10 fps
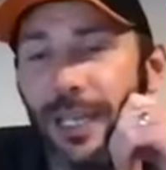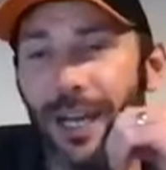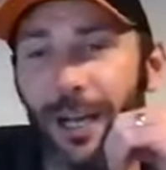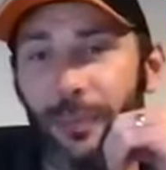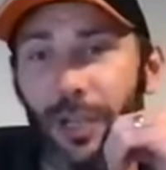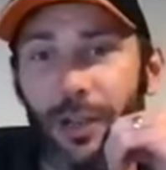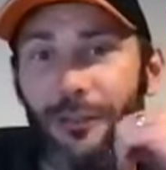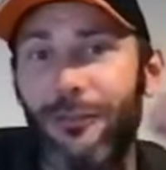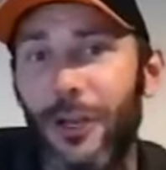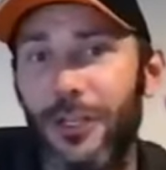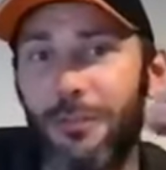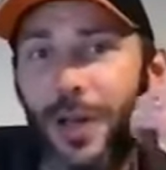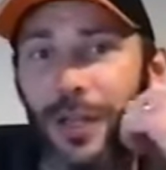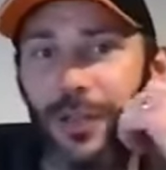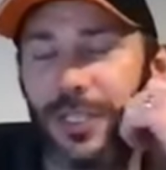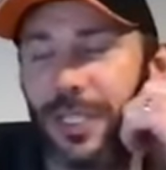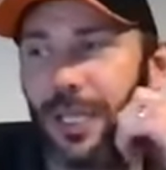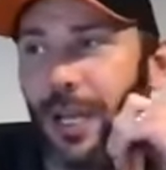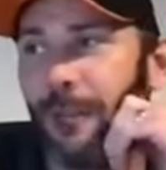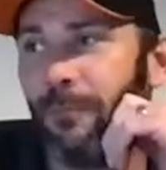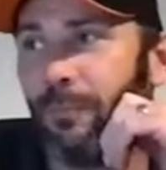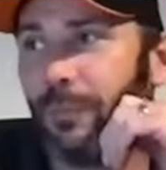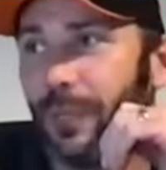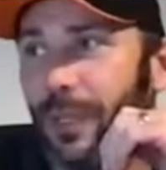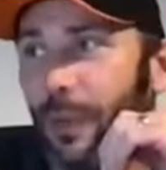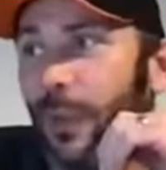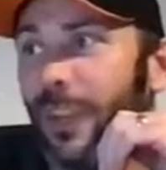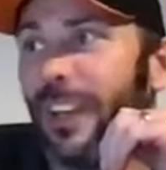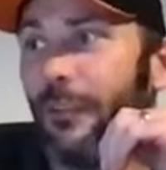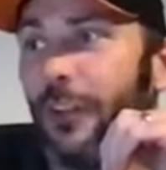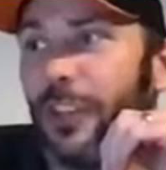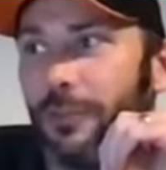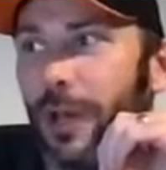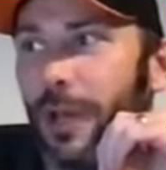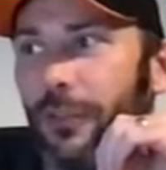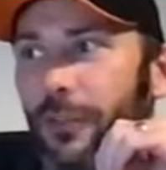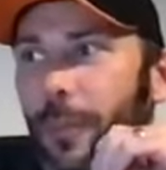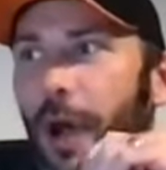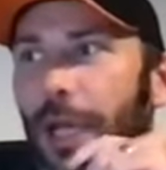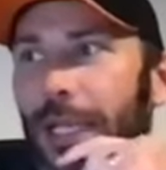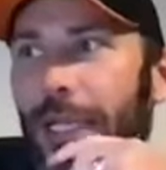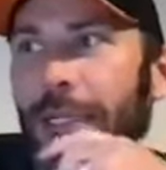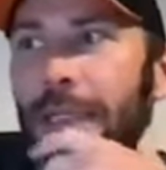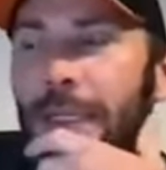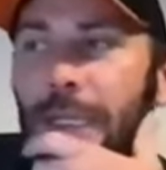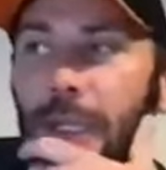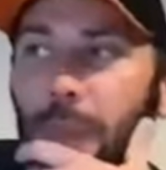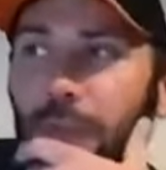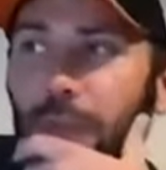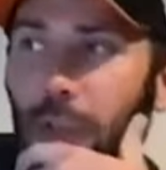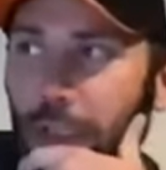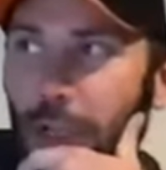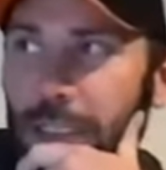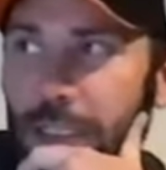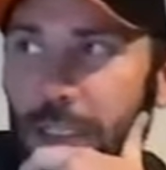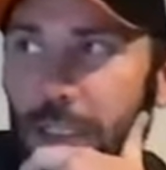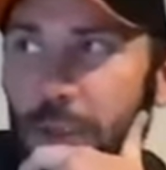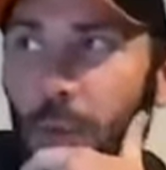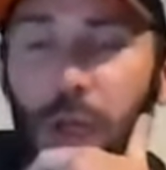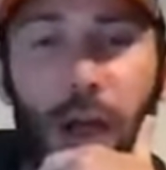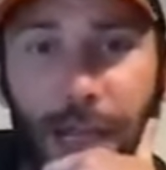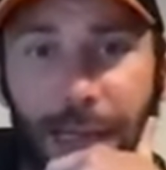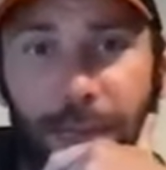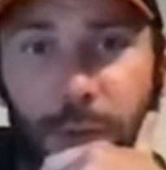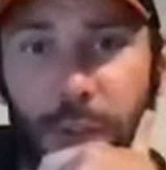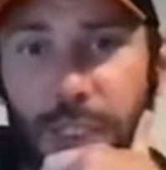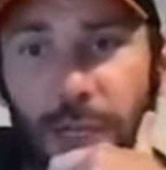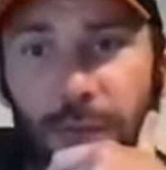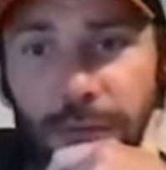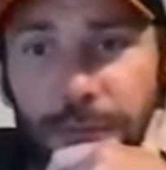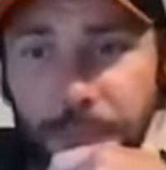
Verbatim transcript: Um, you know, the first month, um, within the first month of buying it, We've got the guys in to do all the high level stuff.